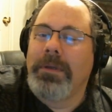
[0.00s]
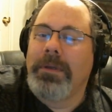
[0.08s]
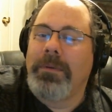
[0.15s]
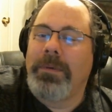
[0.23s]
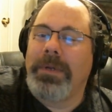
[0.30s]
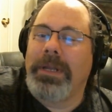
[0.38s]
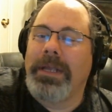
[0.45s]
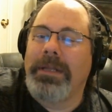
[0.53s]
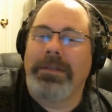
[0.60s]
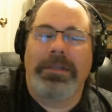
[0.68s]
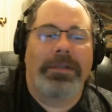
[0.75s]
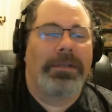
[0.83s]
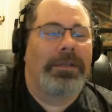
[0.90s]
One
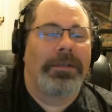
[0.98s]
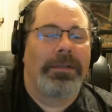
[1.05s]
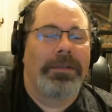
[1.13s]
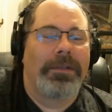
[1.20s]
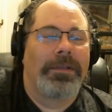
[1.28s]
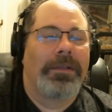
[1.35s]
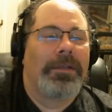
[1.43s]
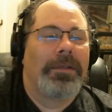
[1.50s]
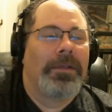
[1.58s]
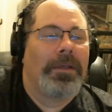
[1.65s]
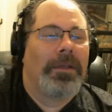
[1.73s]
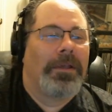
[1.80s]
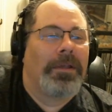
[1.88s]
ended.
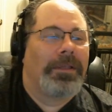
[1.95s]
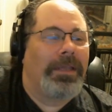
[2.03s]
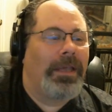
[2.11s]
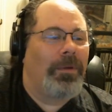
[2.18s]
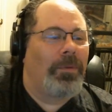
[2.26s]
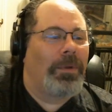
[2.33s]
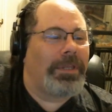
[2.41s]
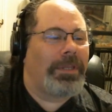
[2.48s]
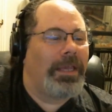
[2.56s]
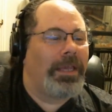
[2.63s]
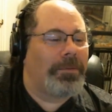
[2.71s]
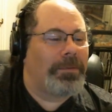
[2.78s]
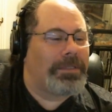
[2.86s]
Yeah, what the
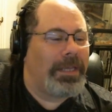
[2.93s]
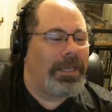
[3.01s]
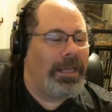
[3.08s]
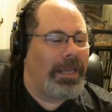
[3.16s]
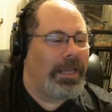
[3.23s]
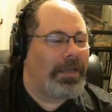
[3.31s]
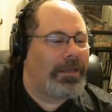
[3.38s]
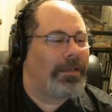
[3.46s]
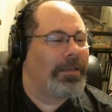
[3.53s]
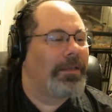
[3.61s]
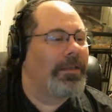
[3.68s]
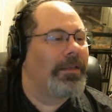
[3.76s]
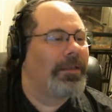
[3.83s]
heck was that?
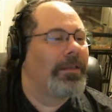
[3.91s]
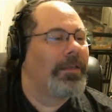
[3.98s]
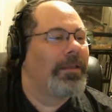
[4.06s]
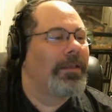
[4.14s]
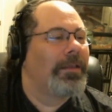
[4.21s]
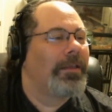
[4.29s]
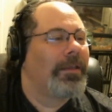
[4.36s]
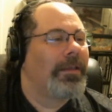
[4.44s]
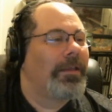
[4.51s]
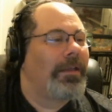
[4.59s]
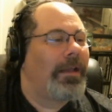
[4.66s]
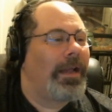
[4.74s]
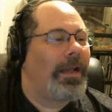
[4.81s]

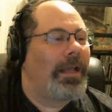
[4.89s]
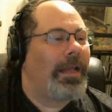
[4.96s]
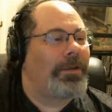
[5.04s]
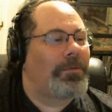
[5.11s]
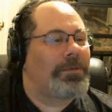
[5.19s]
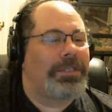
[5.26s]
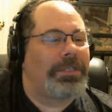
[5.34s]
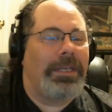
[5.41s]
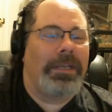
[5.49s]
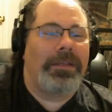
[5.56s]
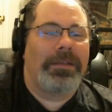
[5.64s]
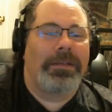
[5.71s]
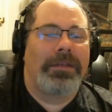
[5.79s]
I don't see
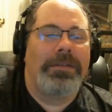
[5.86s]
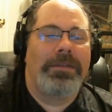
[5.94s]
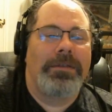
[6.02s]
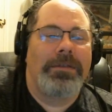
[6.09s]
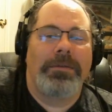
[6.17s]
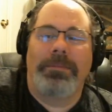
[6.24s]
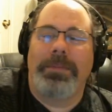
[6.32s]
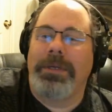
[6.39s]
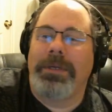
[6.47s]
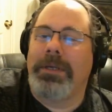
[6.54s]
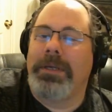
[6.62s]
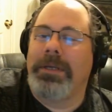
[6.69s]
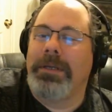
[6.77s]
it, but
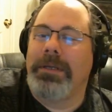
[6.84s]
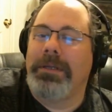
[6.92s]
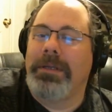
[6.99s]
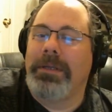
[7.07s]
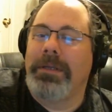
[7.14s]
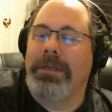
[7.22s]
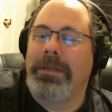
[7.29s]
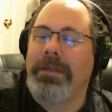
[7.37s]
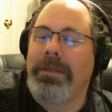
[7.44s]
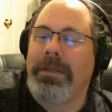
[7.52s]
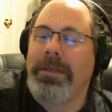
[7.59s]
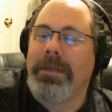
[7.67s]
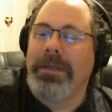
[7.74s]

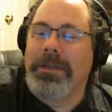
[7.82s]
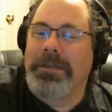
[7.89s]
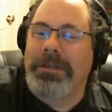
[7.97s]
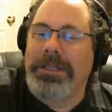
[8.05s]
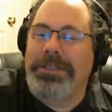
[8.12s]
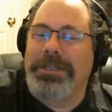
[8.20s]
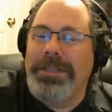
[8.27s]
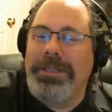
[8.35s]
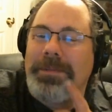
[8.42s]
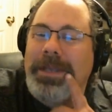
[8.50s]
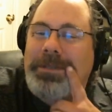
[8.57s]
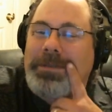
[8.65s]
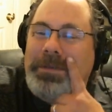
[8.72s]
glitch in the
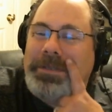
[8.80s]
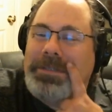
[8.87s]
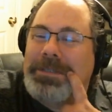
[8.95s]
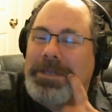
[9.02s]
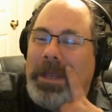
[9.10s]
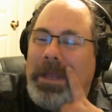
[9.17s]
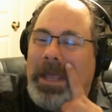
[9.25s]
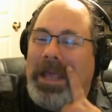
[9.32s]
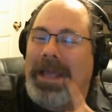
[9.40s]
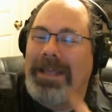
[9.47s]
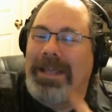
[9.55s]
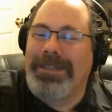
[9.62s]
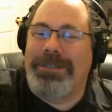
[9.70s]
matrix. Yeah,
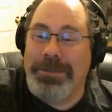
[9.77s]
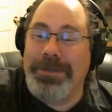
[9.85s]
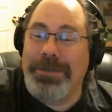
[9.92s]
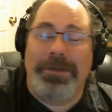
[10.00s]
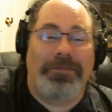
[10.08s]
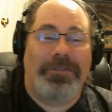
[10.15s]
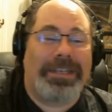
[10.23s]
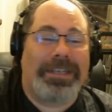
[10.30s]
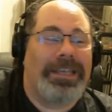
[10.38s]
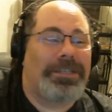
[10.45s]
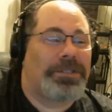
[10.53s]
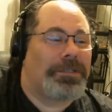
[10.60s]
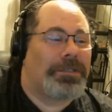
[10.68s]
2
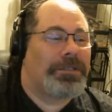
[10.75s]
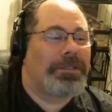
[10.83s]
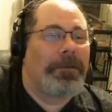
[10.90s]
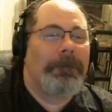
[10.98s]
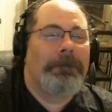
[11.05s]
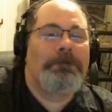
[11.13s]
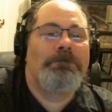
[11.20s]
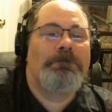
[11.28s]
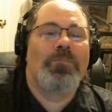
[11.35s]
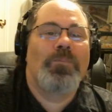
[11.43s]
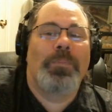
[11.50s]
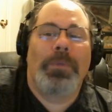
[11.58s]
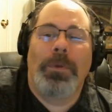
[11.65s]
notifications.
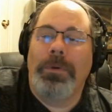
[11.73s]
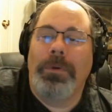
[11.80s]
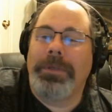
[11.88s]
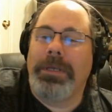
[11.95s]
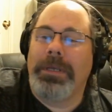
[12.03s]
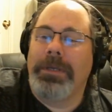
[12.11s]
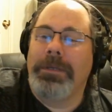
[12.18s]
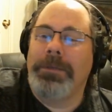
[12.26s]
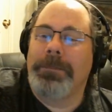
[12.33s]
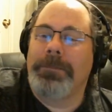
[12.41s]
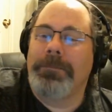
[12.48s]
Okay.